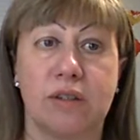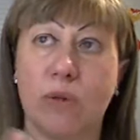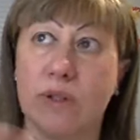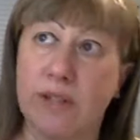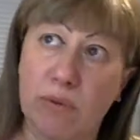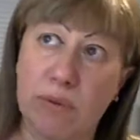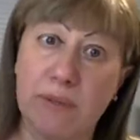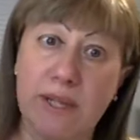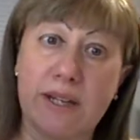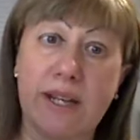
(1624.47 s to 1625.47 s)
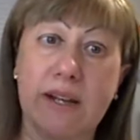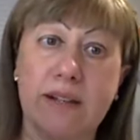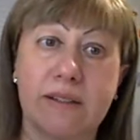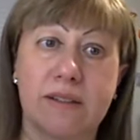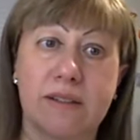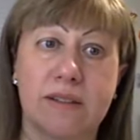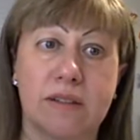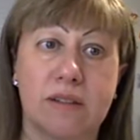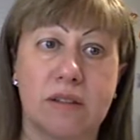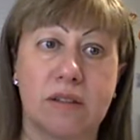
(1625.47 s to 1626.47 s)
One day we meet again.
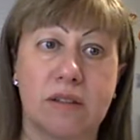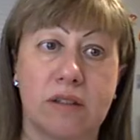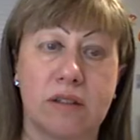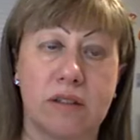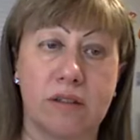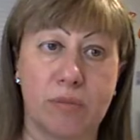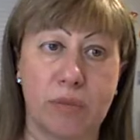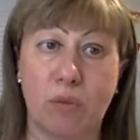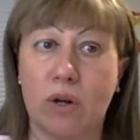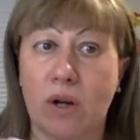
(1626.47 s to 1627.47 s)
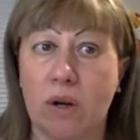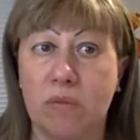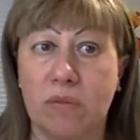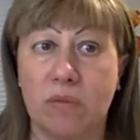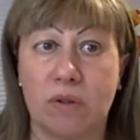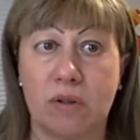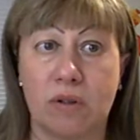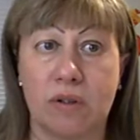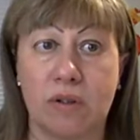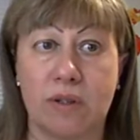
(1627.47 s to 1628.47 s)
People come
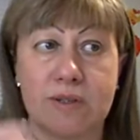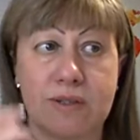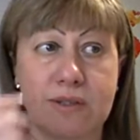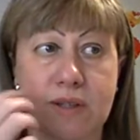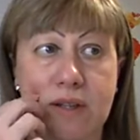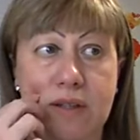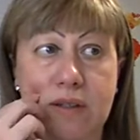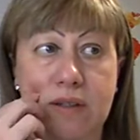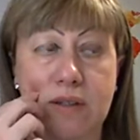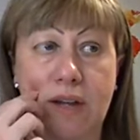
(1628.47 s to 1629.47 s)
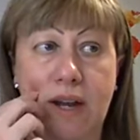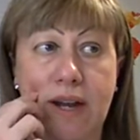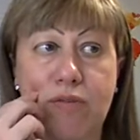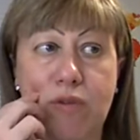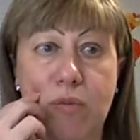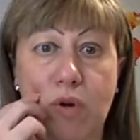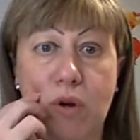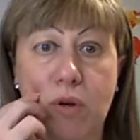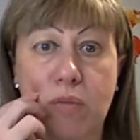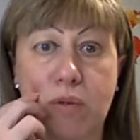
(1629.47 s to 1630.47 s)
and say, I have a
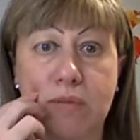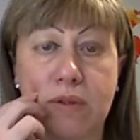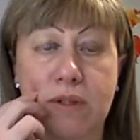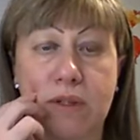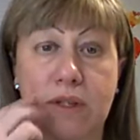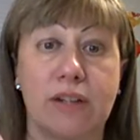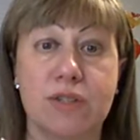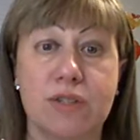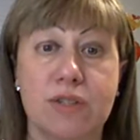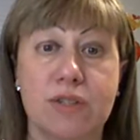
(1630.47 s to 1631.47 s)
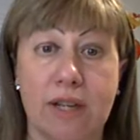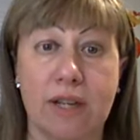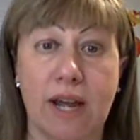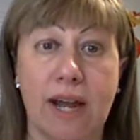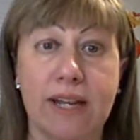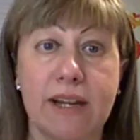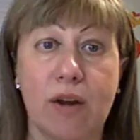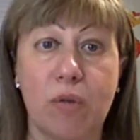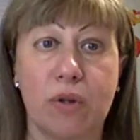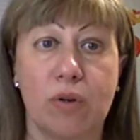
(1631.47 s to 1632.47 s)
problem. And you say, I can
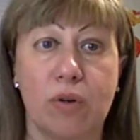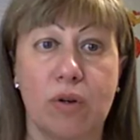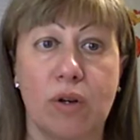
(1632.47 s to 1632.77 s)
help you.